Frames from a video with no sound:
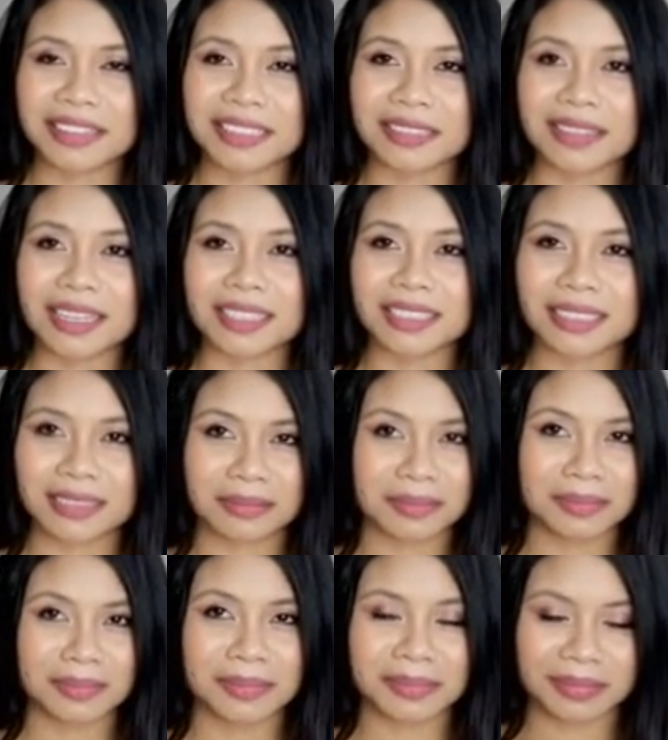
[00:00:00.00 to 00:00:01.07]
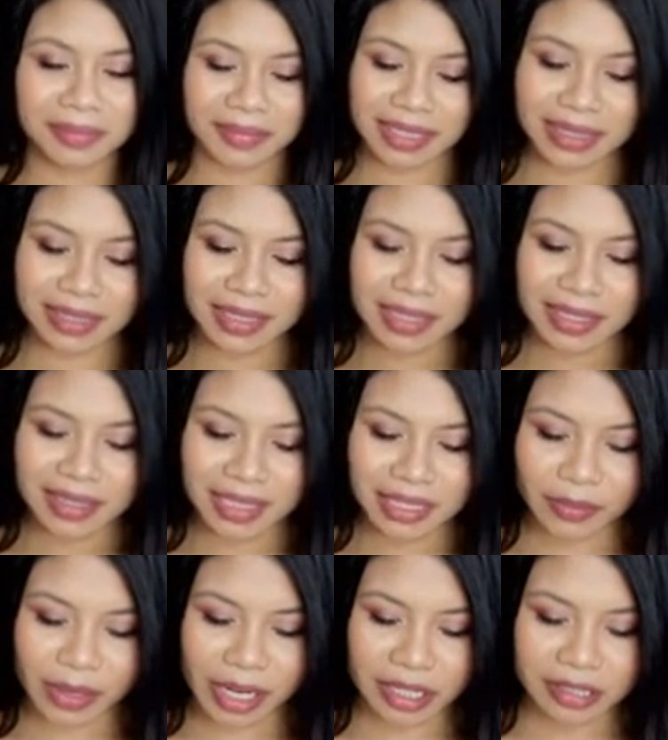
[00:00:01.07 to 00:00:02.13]
So that's
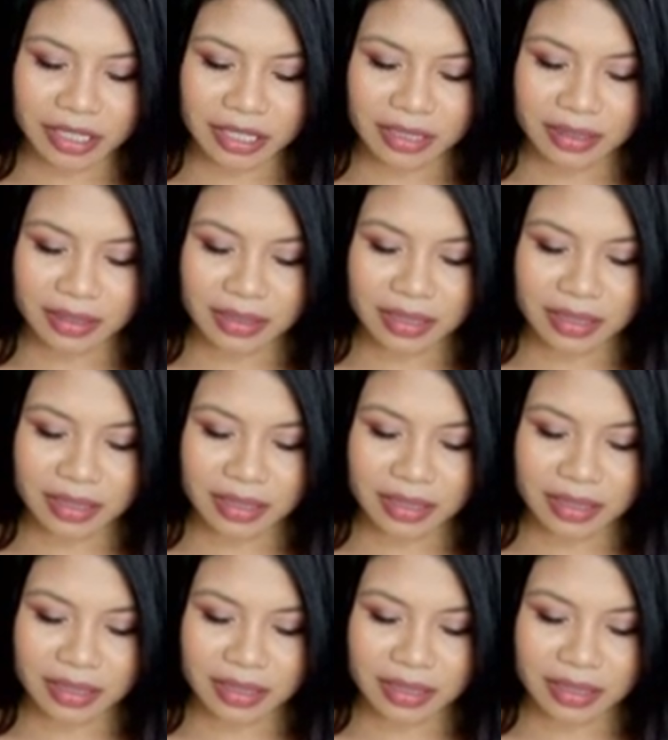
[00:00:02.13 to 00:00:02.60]
what I learned.